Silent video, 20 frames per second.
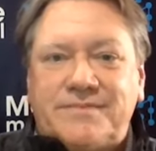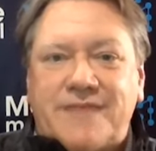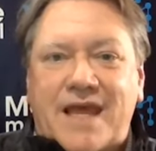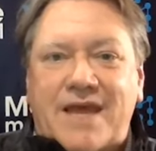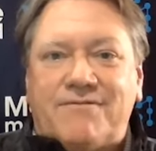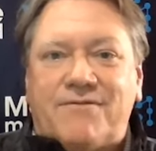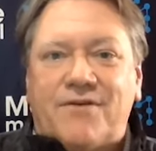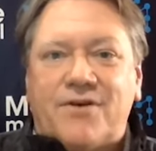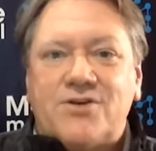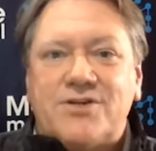
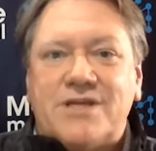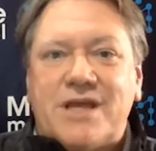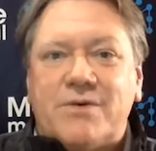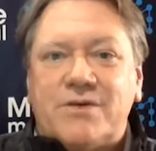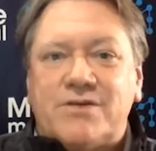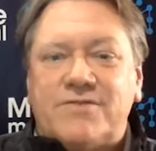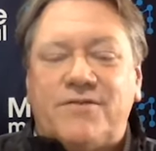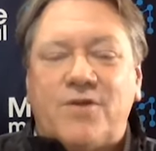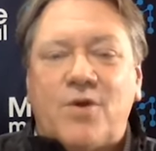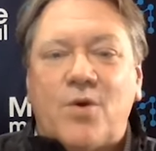At first, I
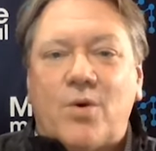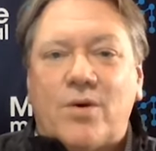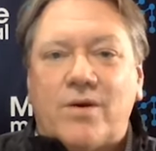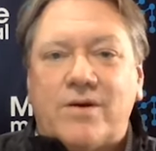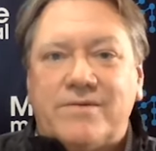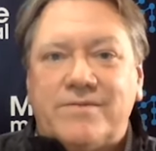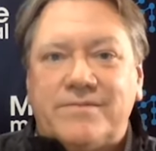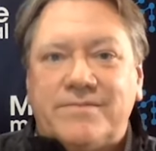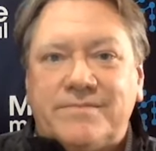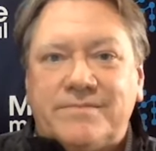was
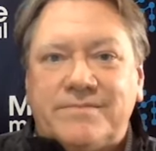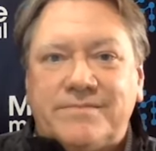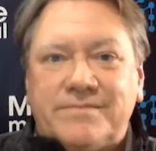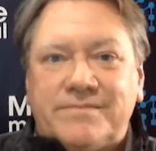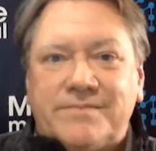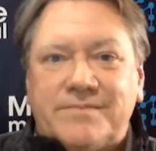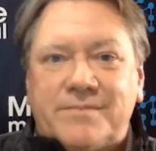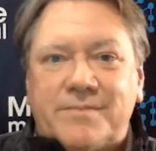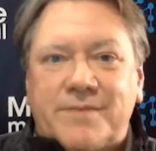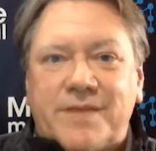floored,
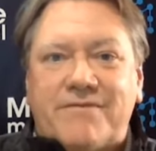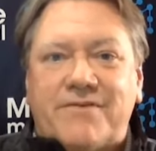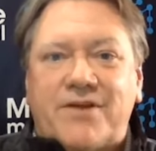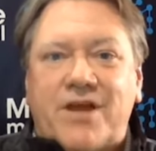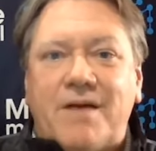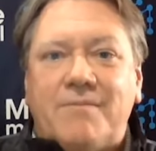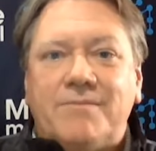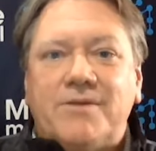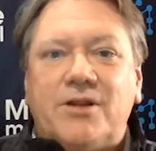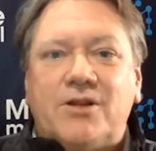but I've
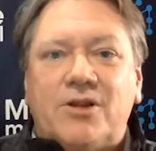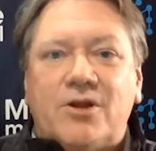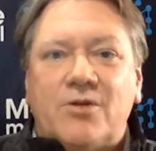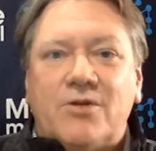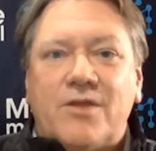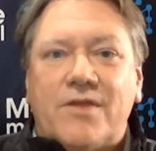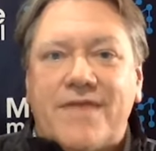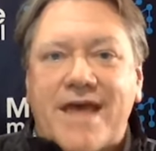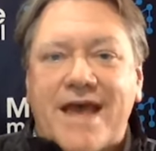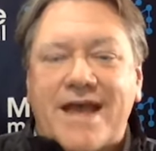come to learn
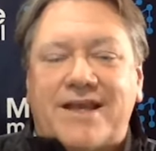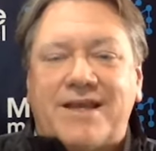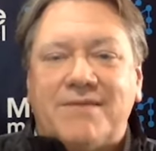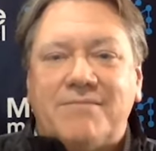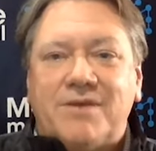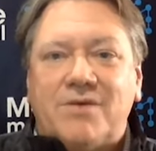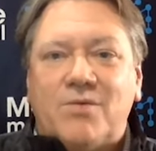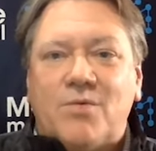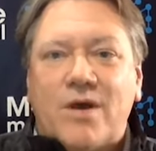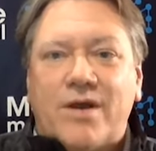that that can
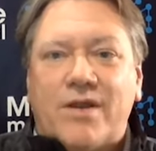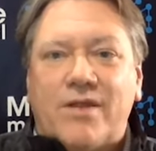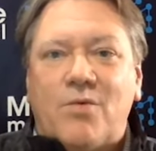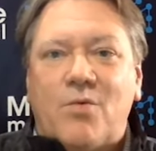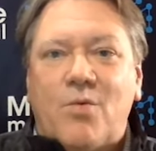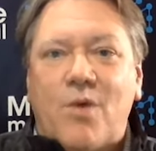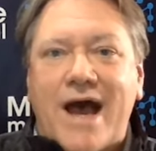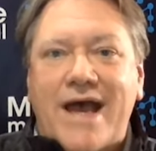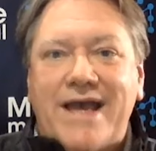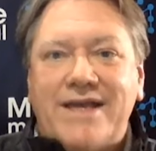be one of the
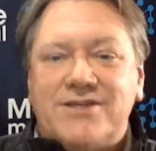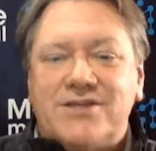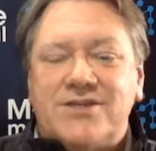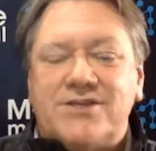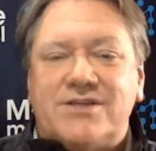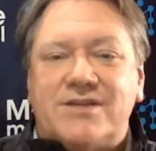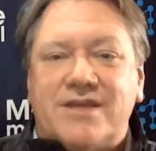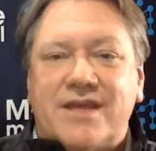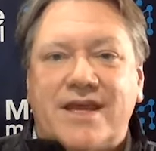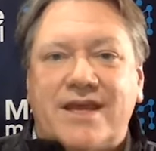
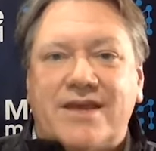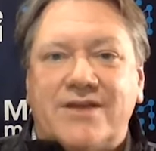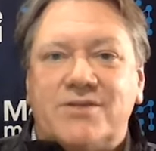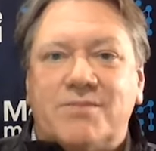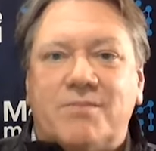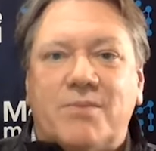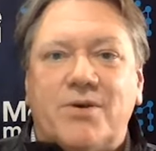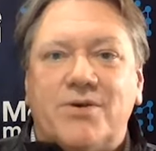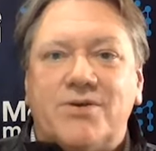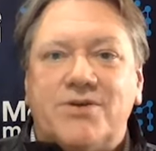wisest things a
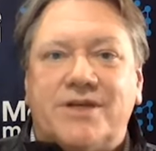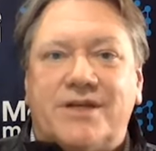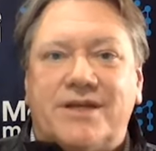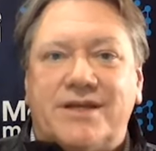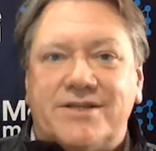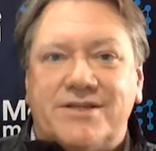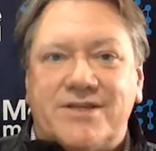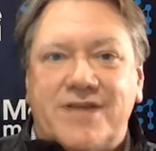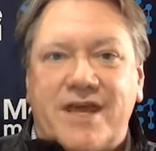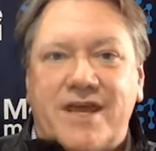person can
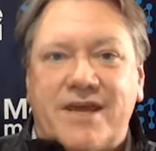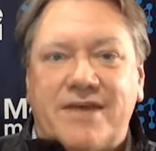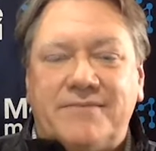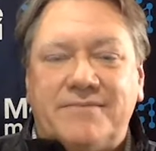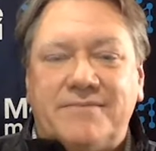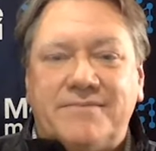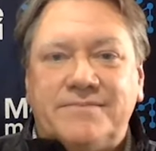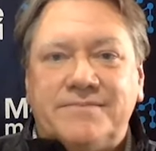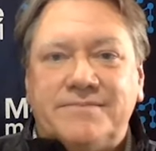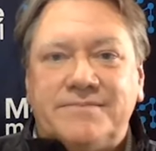say.
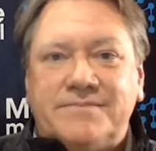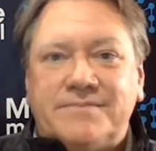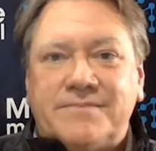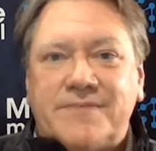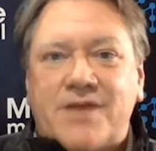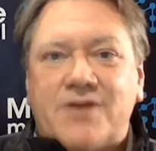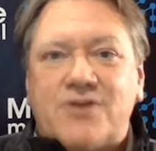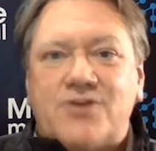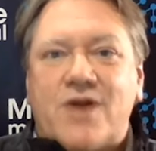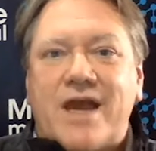
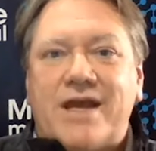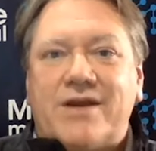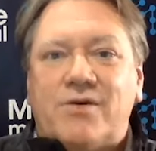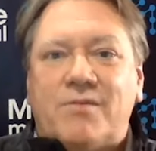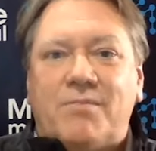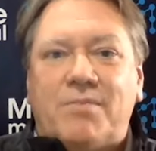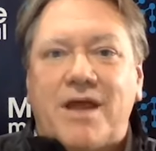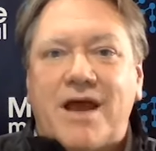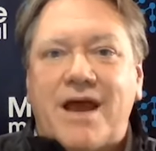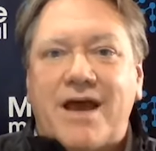Trying to
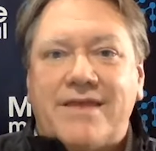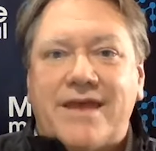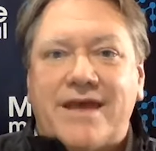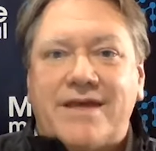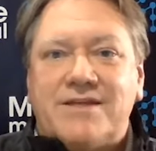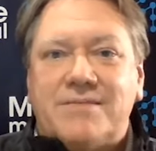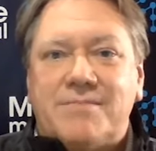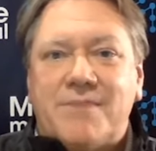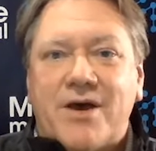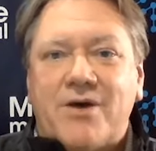apply that
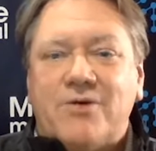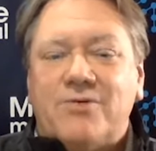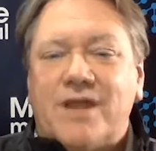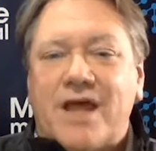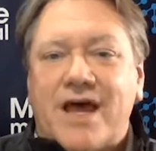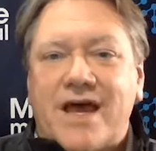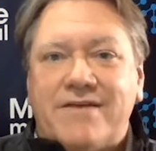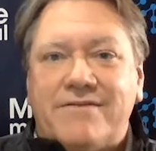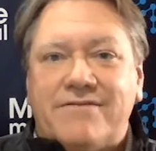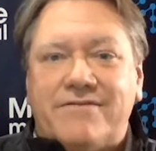to my own
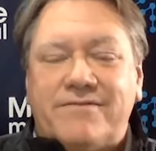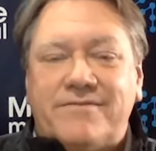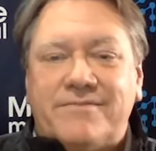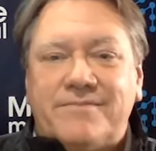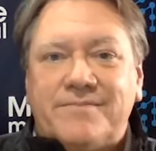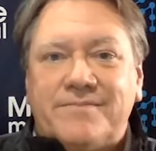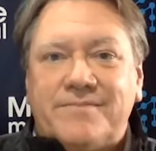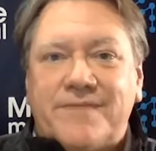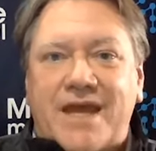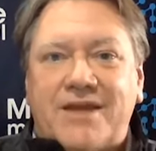life
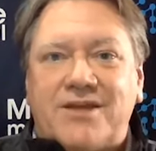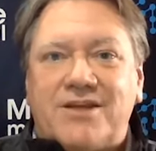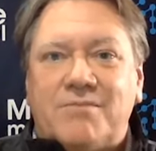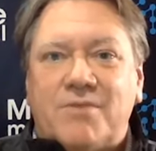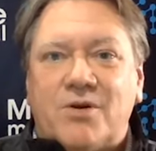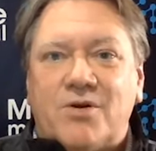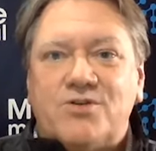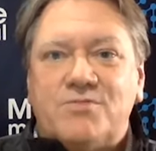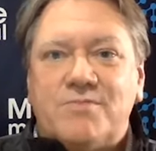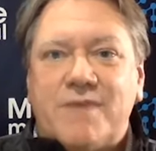and to
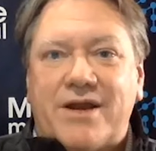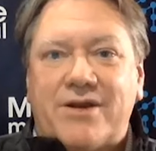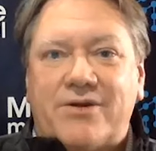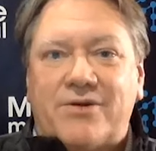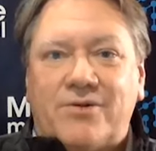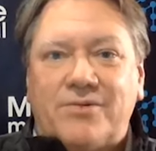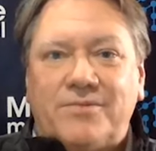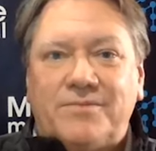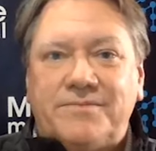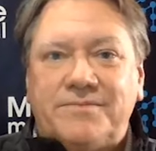Merge
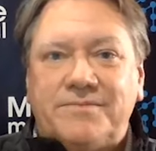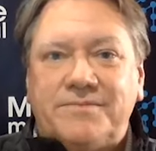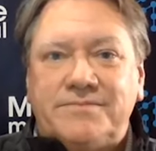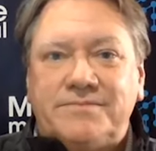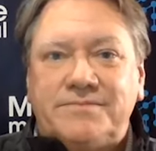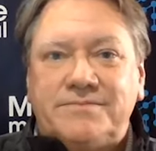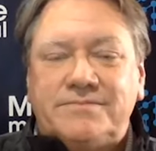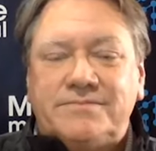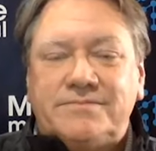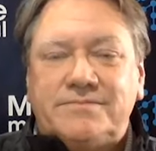Medical
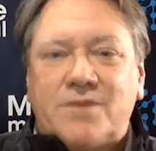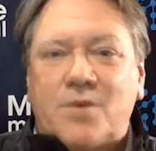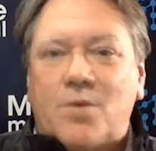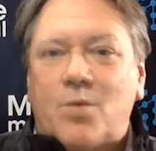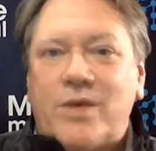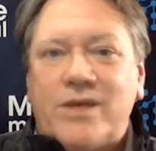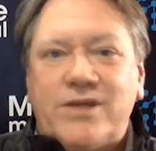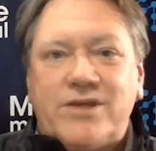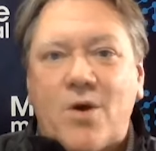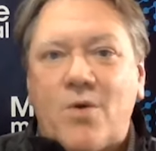
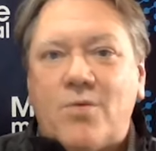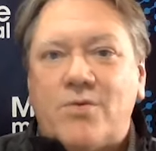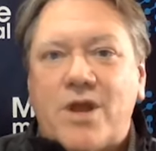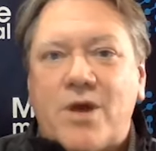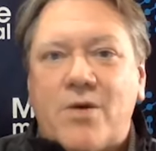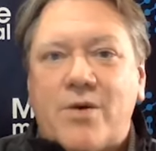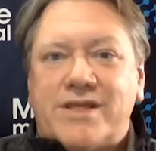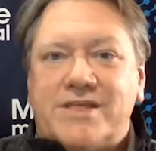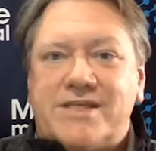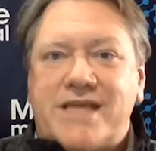we don't
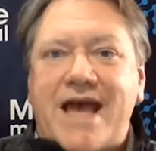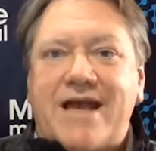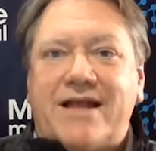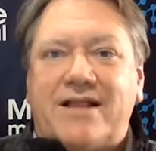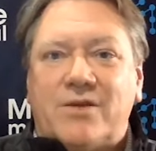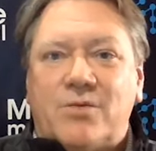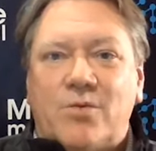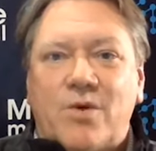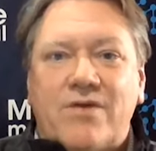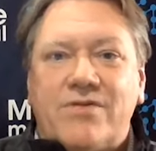know
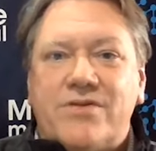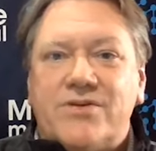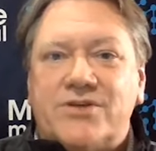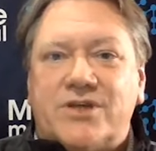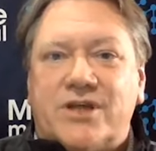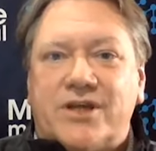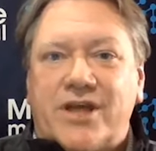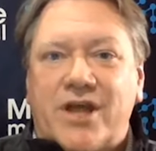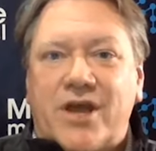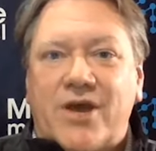exactly where this
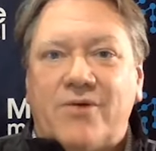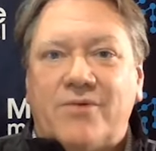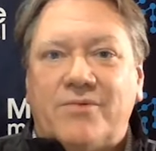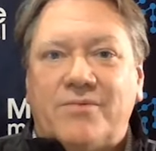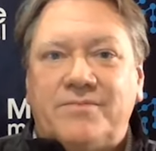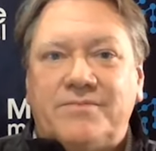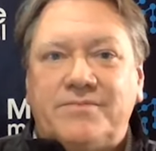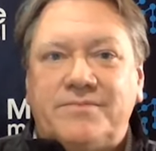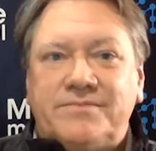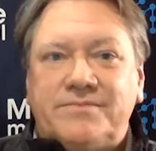could go.
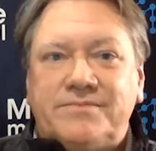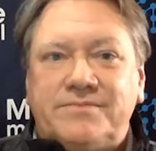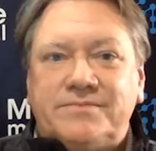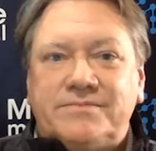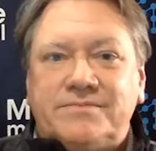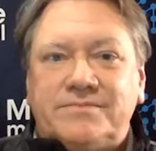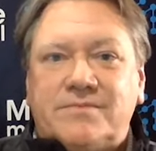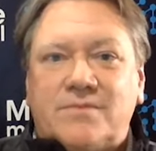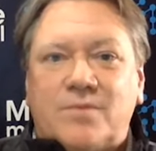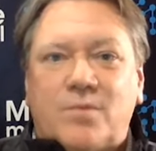
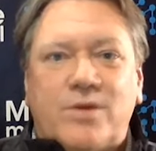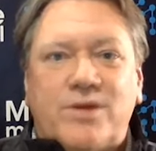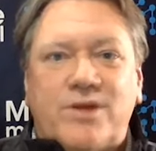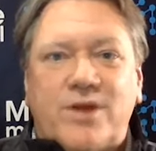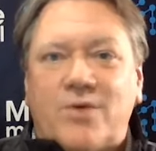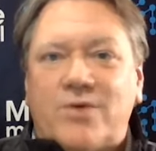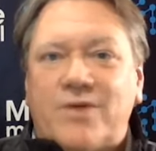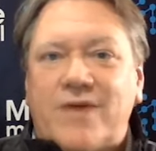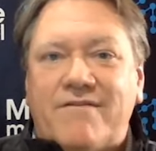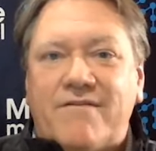We
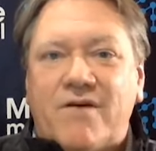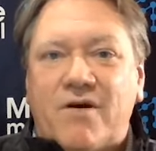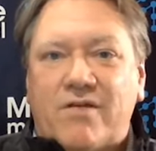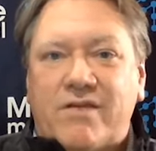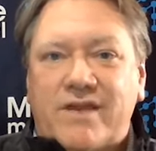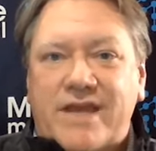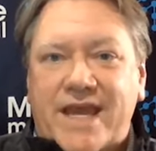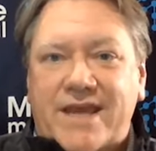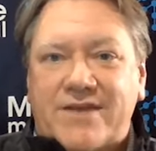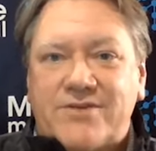don't have all
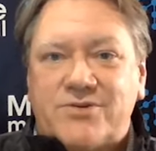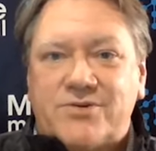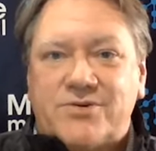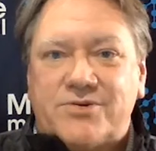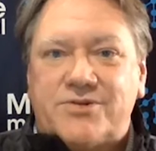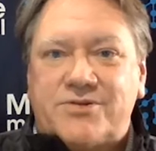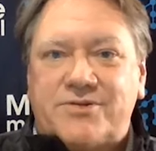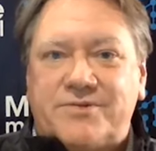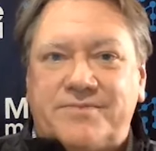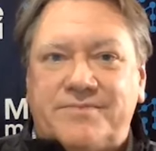the
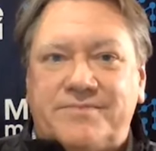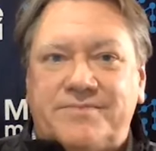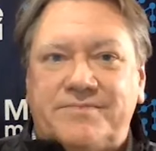answers,